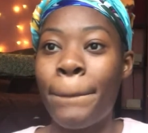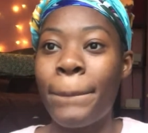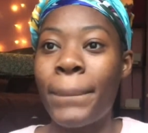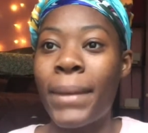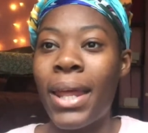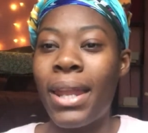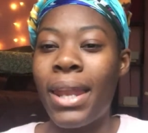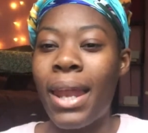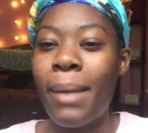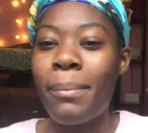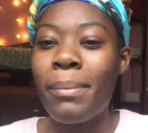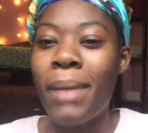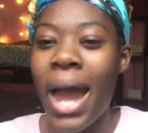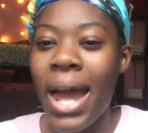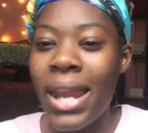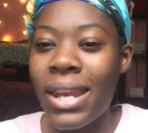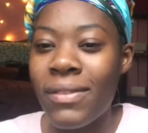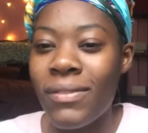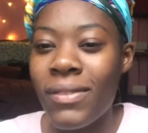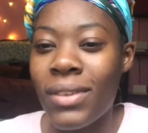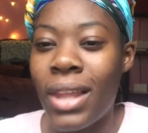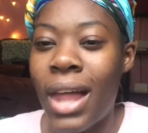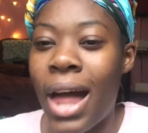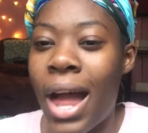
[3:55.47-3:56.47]
And I'm not
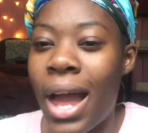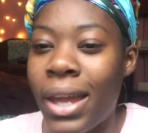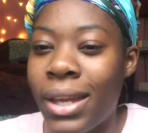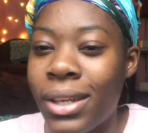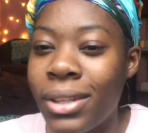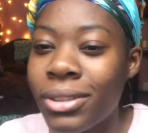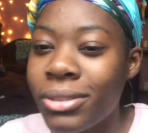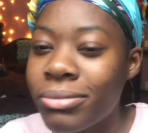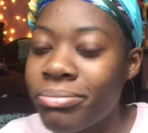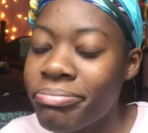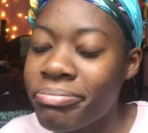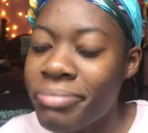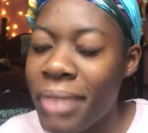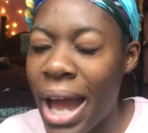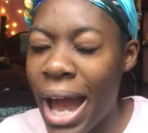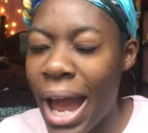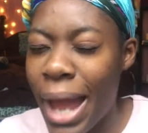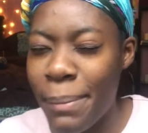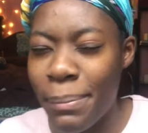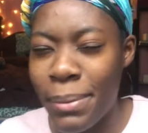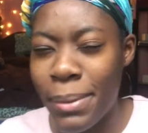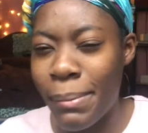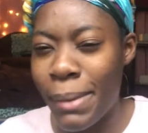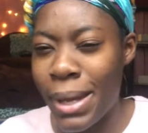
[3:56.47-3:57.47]
even like
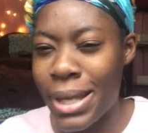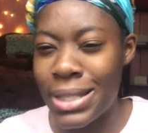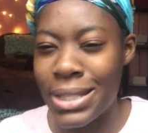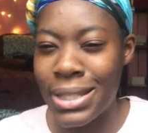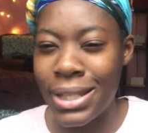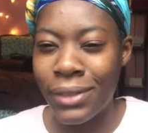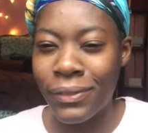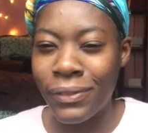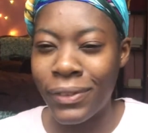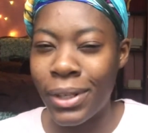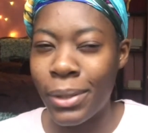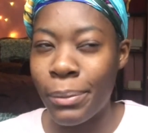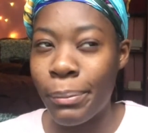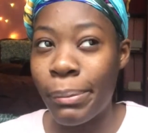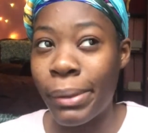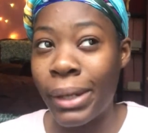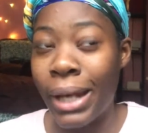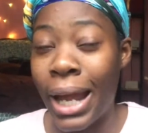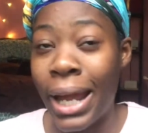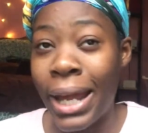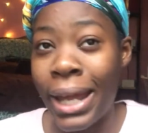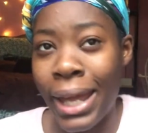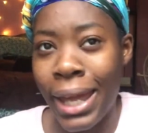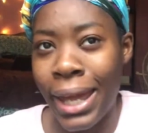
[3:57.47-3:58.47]
hyping myself up, but
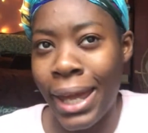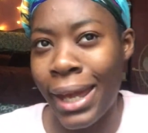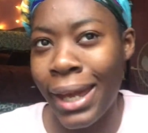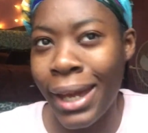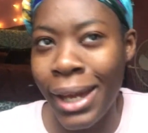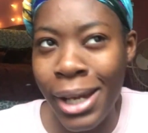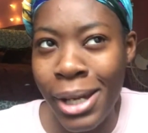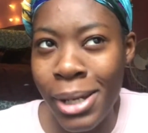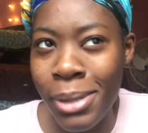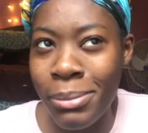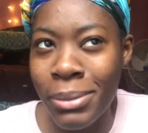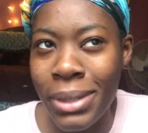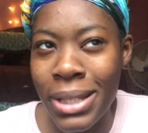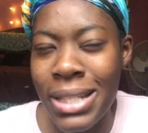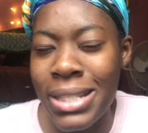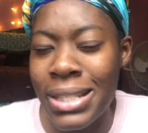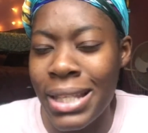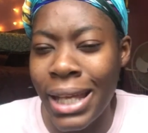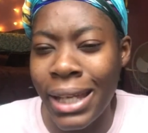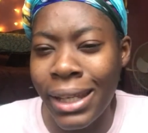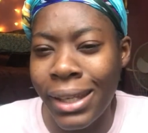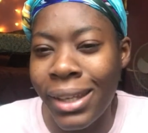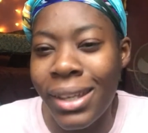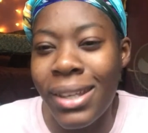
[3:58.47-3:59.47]
I am because
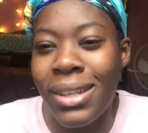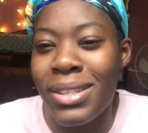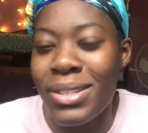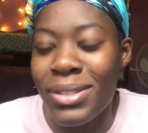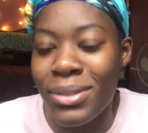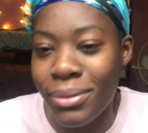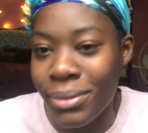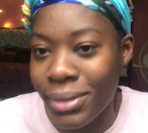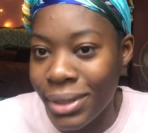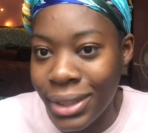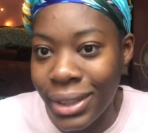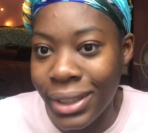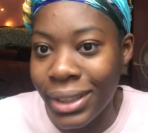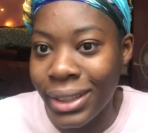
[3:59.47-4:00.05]
like it's really